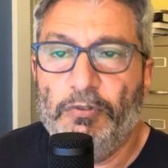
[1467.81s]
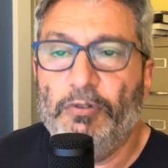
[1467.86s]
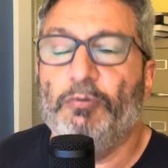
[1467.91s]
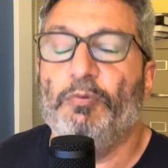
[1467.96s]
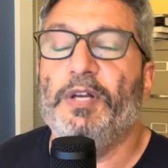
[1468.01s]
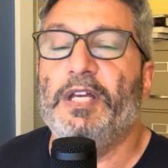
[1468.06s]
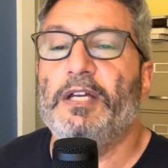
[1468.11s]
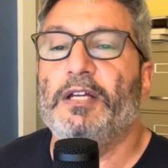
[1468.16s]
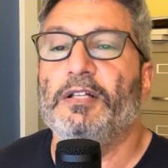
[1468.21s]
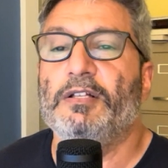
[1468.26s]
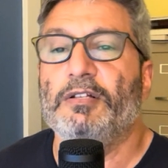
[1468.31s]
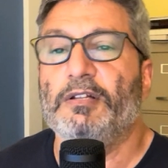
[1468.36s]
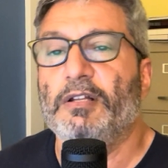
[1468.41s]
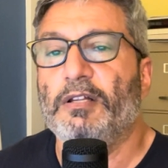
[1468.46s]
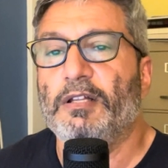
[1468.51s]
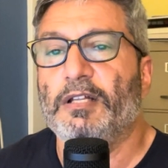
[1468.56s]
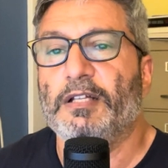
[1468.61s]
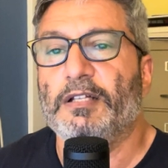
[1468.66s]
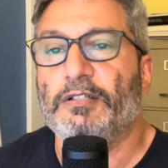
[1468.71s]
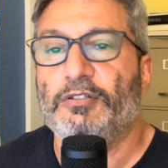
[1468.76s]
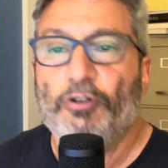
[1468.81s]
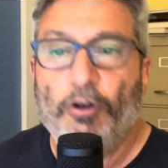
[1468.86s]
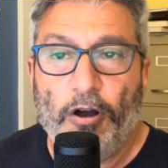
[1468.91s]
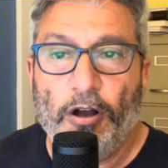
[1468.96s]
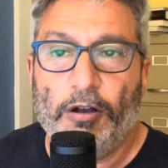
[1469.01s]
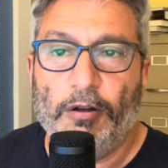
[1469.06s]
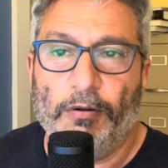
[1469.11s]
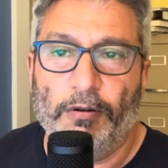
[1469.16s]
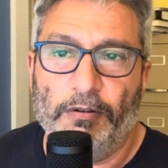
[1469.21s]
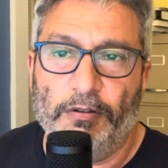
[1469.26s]
we can
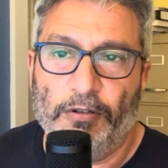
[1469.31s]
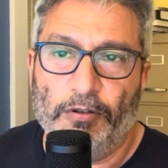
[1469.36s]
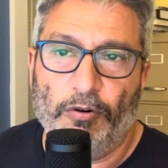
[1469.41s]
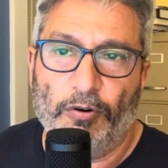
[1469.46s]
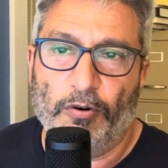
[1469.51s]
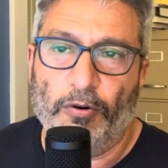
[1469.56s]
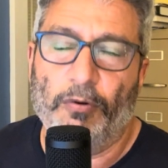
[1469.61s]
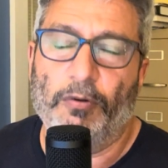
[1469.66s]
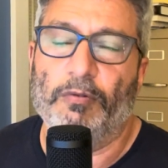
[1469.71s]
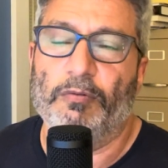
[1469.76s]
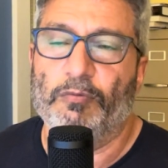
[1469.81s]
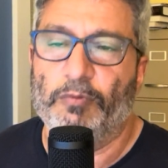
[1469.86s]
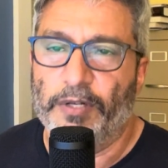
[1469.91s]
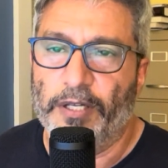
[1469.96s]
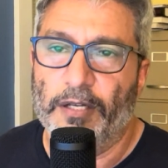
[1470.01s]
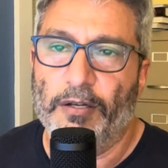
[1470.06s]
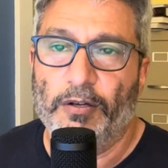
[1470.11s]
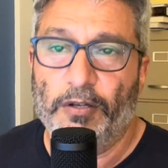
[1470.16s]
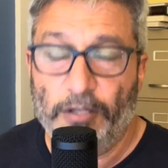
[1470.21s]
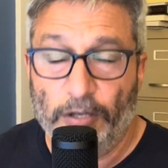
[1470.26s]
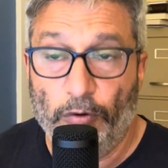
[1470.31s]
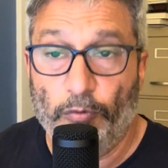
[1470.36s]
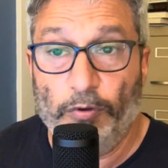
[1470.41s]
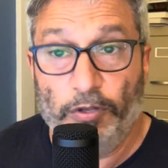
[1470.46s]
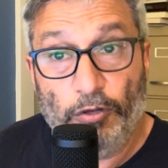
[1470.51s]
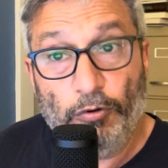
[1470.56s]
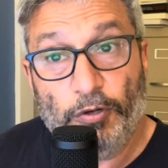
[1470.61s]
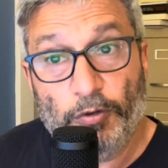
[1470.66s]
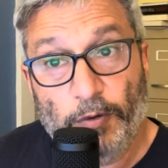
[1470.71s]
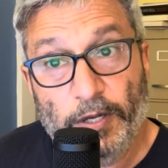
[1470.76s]
talk,
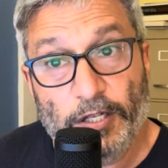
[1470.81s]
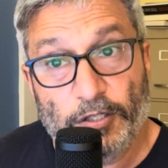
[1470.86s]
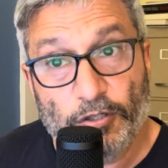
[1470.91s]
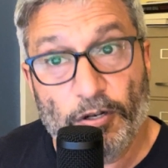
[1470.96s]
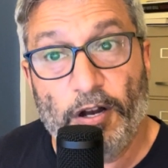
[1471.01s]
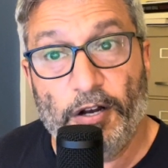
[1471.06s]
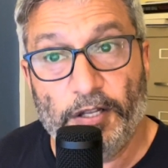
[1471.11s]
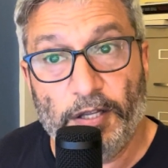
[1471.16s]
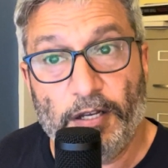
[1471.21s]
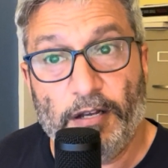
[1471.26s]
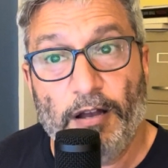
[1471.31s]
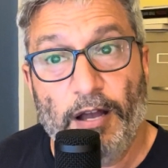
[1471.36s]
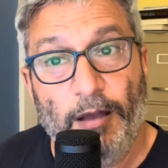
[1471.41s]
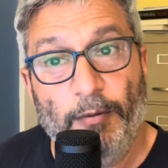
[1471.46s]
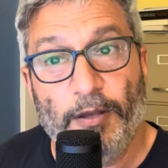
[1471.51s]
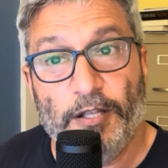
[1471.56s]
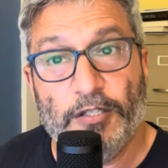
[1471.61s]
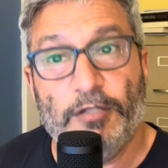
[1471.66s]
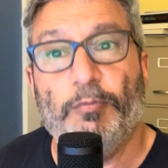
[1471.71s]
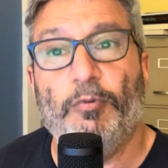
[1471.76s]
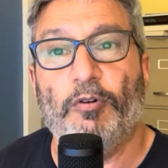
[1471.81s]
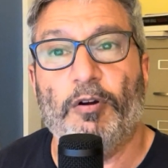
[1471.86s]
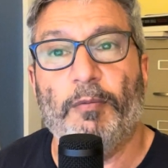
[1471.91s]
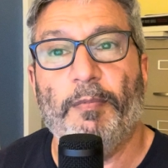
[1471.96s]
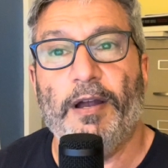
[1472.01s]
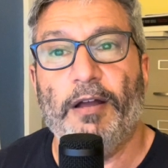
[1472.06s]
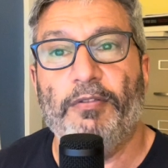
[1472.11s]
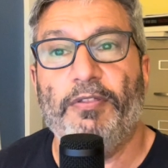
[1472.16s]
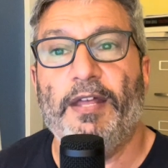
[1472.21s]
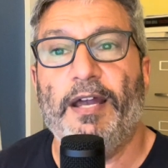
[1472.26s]
we can talk in the comments more
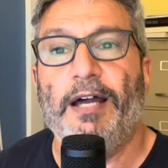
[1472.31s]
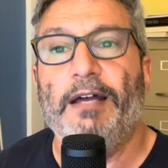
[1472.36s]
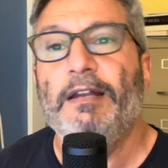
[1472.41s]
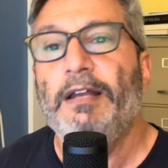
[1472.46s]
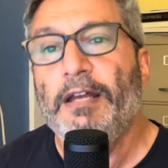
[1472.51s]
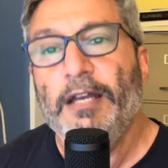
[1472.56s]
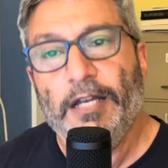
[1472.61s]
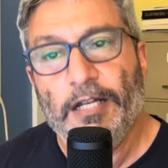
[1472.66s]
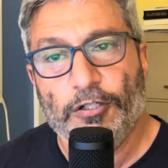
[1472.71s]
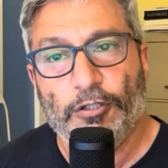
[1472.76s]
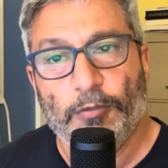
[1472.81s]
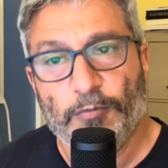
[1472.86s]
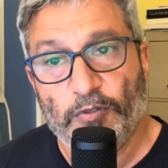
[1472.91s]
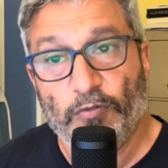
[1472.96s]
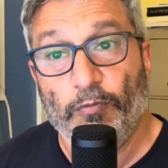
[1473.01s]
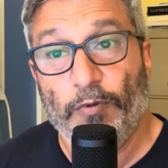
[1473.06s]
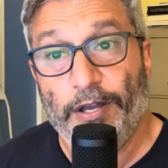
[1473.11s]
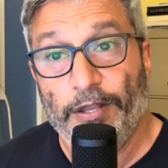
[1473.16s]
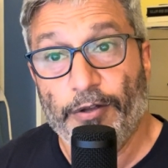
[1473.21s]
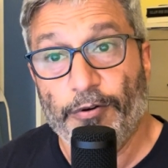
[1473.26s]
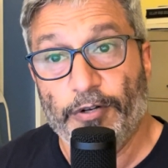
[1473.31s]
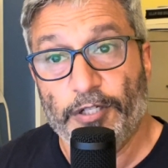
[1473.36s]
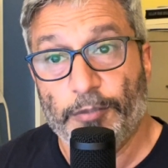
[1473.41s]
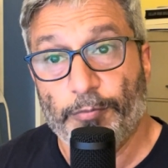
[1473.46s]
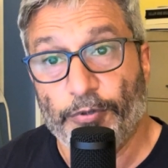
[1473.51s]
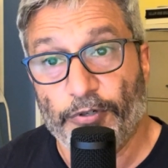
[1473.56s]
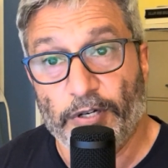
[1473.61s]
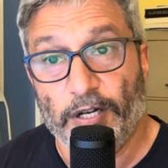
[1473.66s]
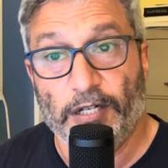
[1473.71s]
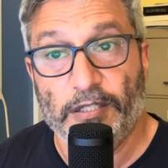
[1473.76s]
about that in terms of whether it's
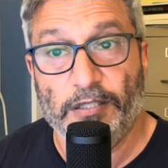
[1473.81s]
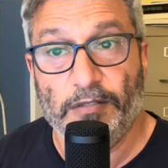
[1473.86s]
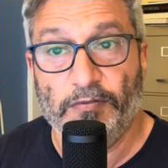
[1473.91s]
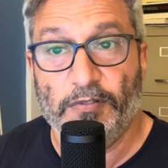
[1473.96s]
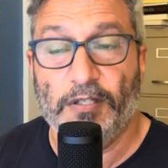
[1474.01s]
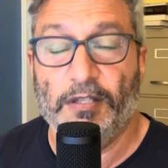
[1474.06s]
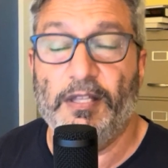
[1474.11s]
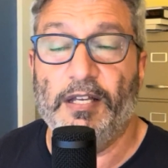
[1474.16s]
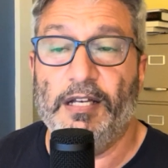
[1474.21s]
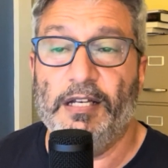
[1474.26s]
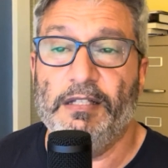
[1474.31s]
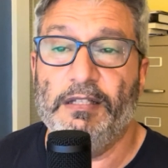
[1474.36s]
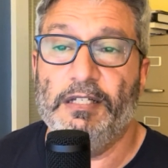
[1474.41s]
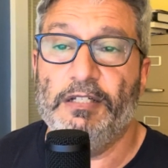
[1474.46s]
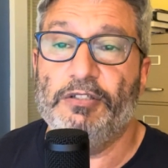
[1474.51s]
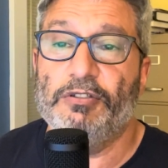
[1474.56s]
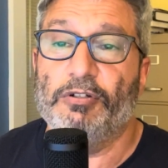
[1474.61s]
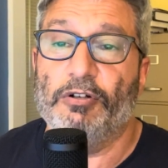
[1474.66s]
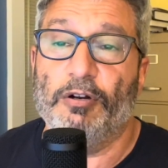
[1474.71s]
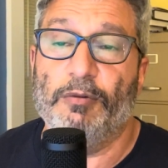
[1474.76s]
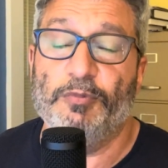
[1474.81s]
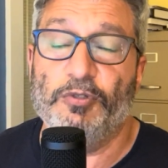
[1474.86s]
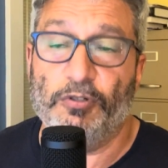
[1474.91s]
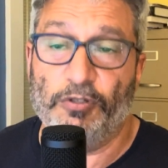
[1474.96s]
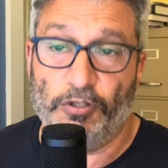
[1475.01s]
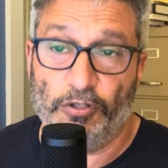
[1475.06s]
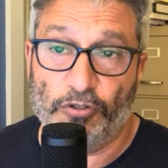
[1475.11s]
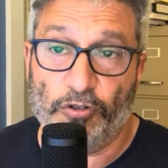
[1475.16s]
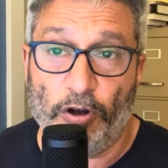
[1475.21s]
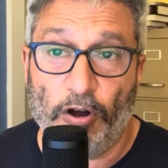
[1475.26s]
productive to think in these terms or
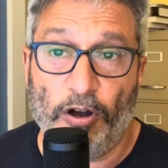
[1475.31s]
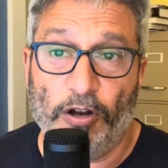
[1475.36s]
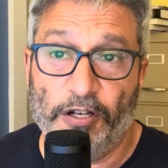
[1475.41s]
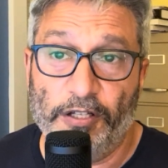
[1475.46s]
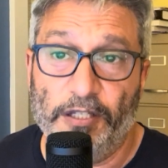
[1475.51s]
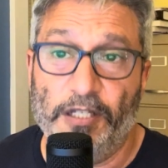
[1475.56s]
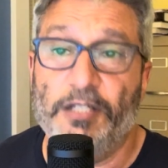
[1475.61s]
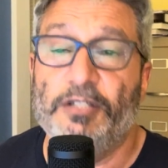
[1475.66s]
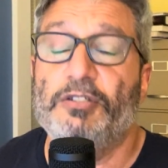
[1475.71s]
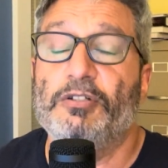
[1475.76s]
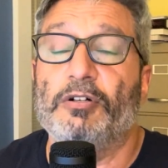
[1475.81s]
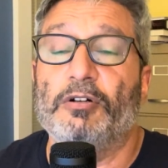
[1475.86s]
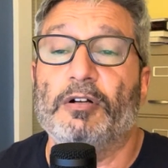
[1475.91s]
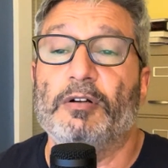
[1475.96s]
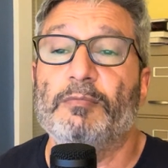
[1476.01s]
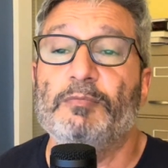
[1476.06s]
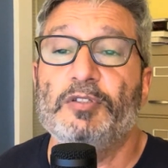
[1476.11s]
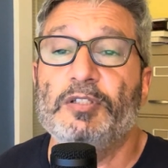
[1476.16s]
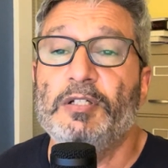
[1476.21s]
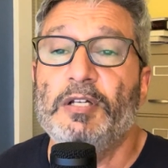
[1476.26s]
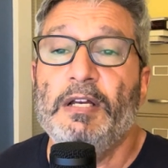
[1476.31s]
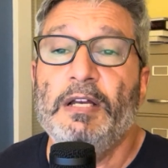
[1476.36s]
to talk in these terms.